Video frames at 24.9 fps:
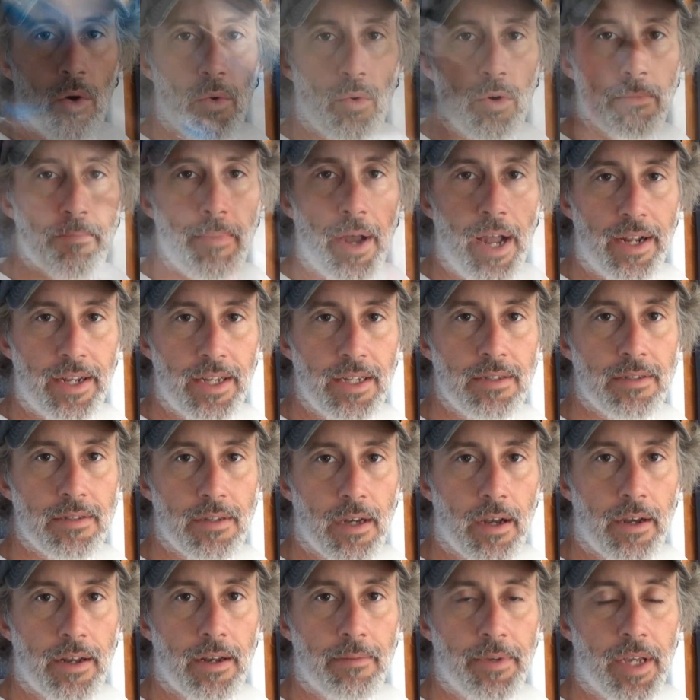We're back
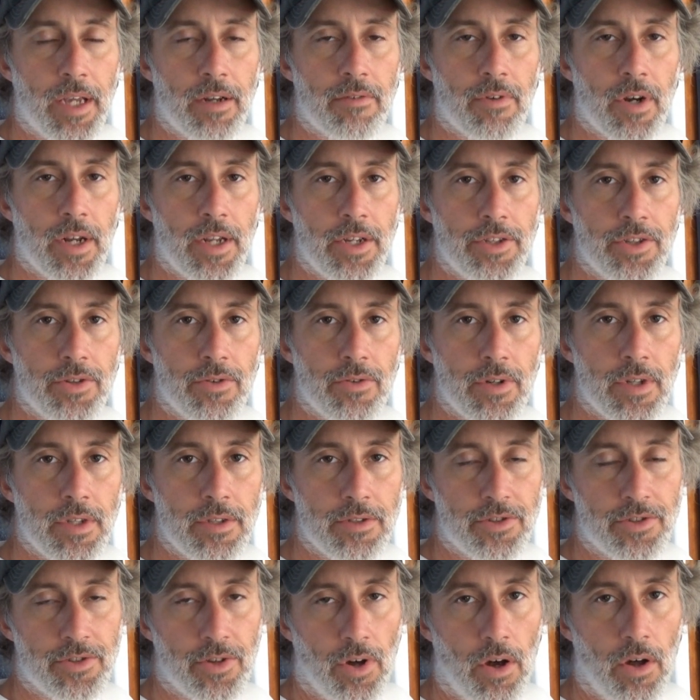inside. I'm getting ready to
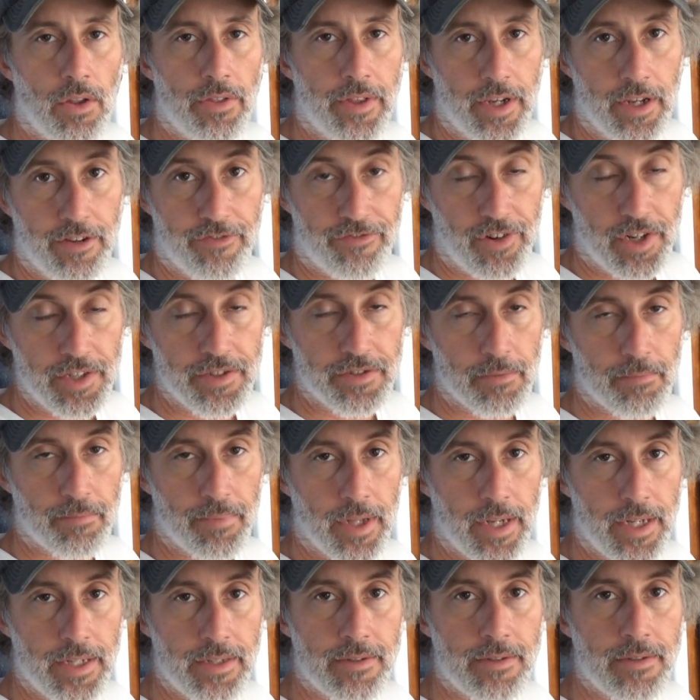install the freezer
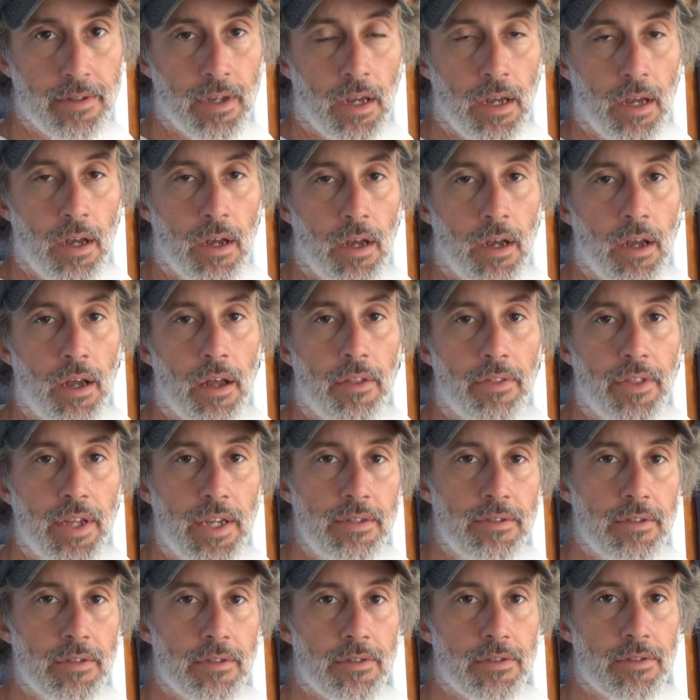plates.
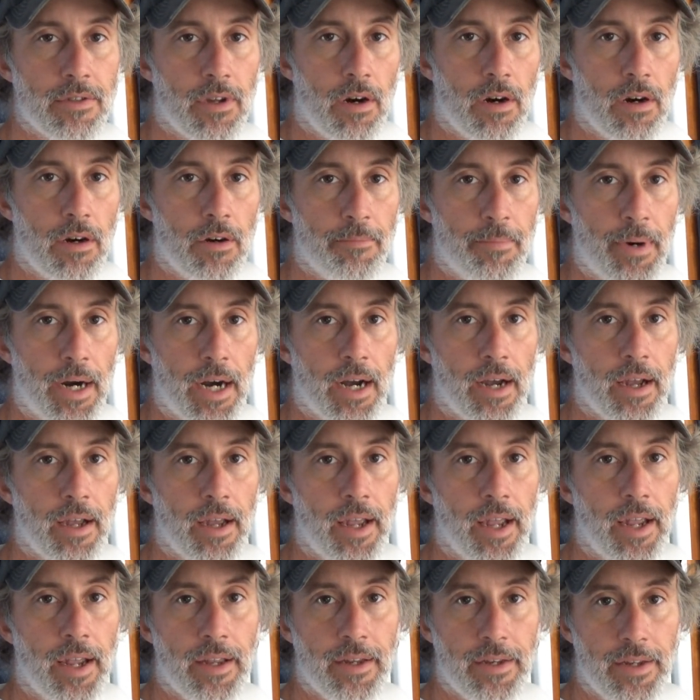These install by
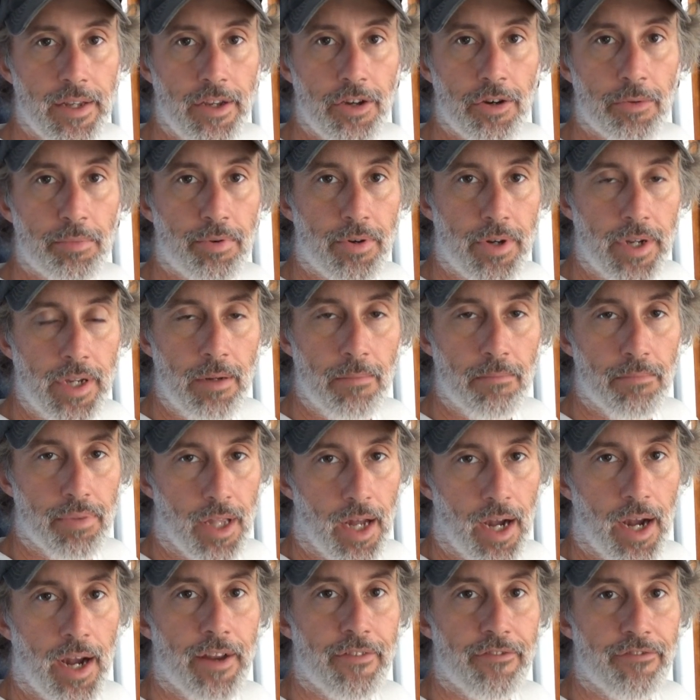a neoprene
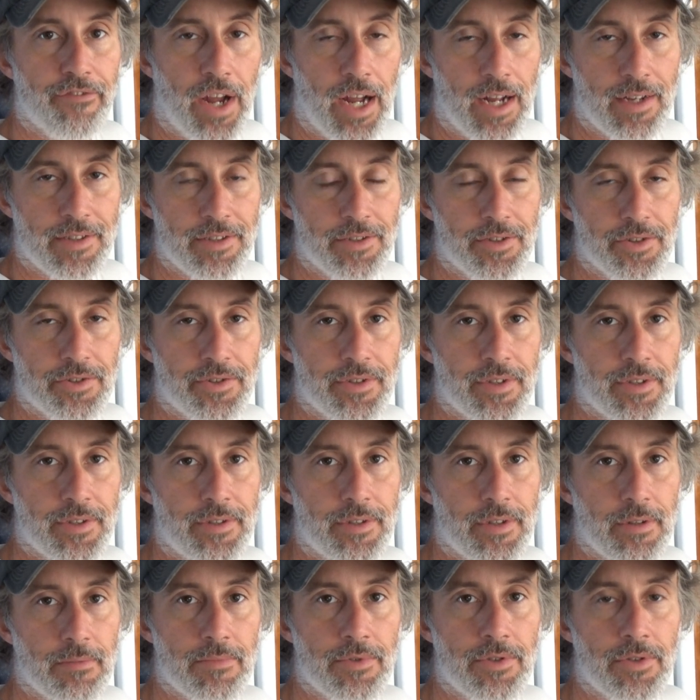blind fastener
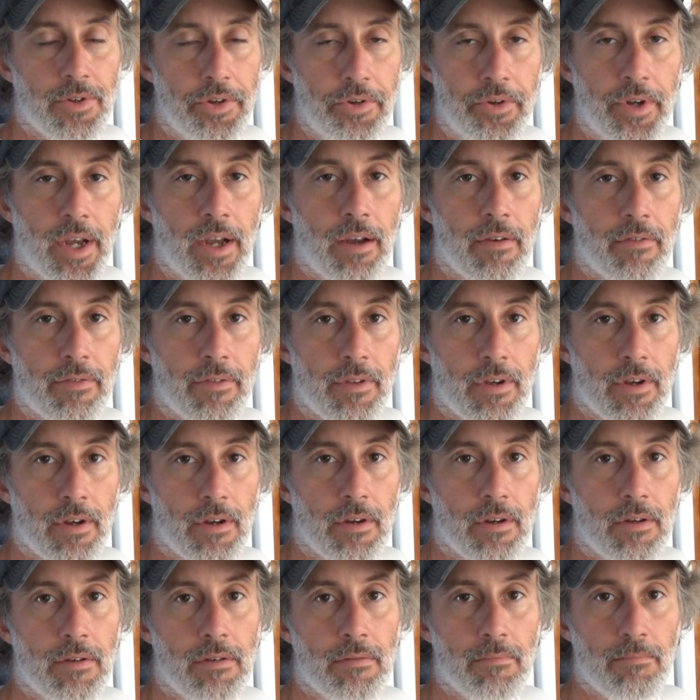system. So you have
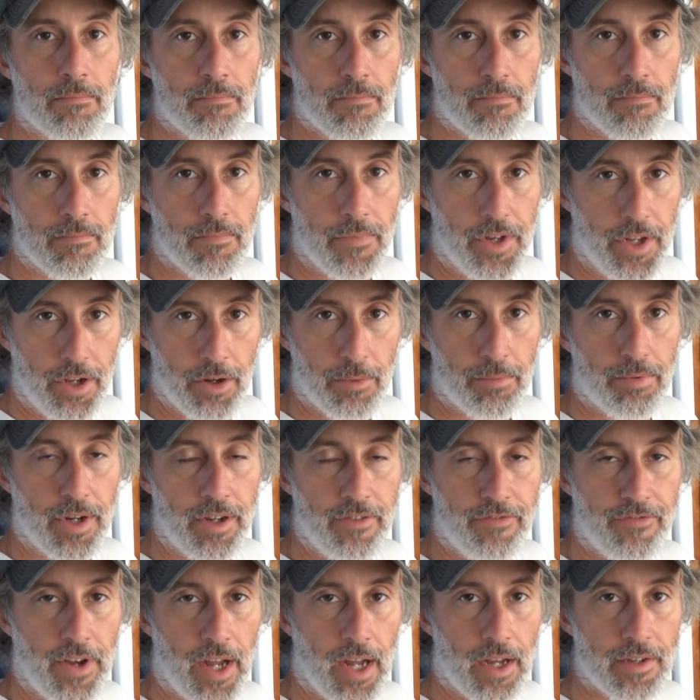the
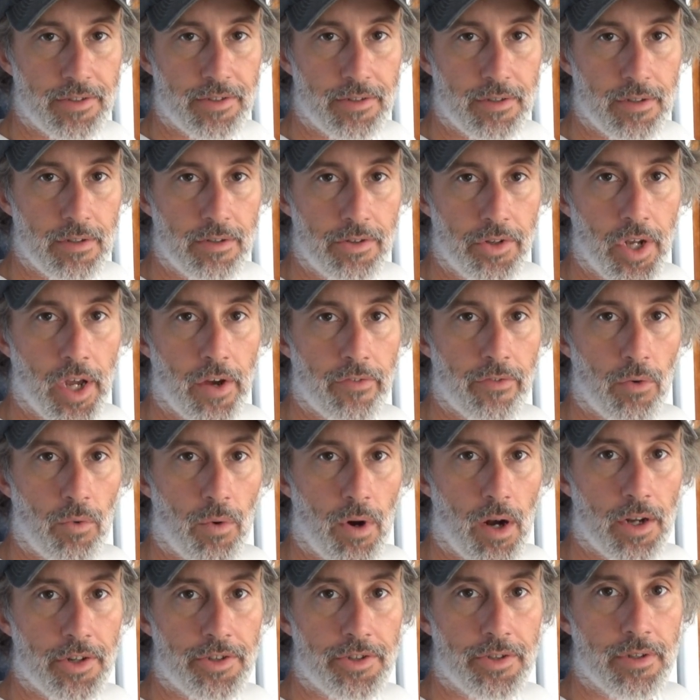neoprene fastener, you have a
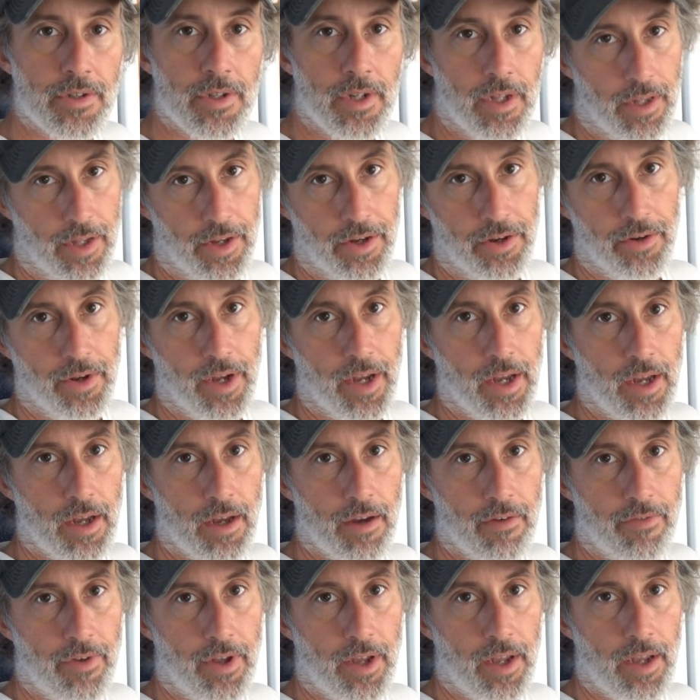washer, and then you
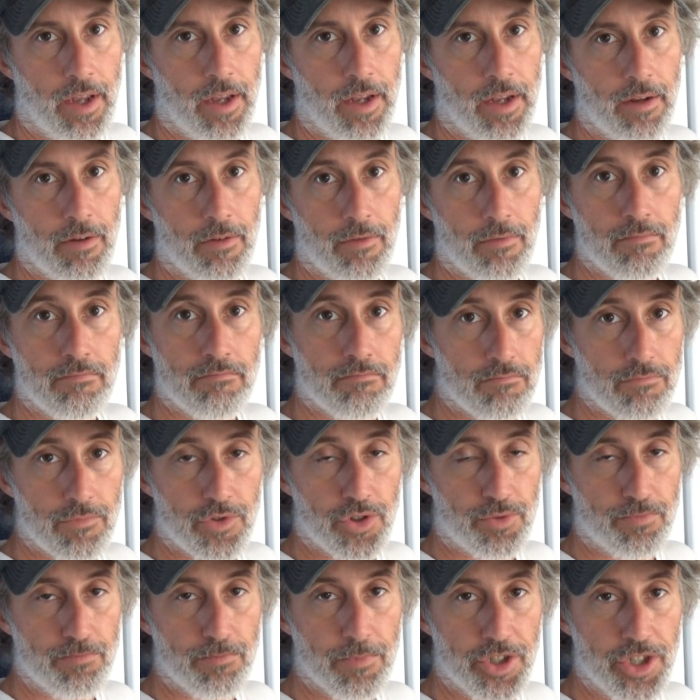have a
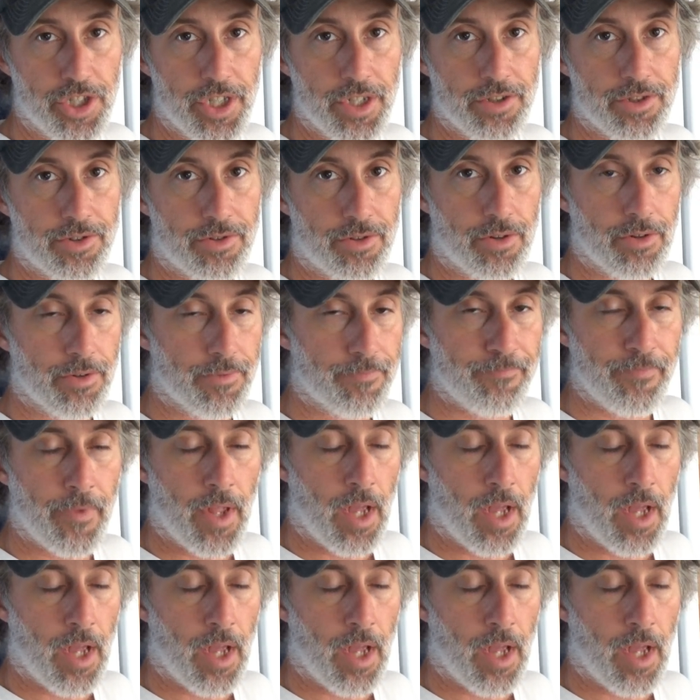machine screw.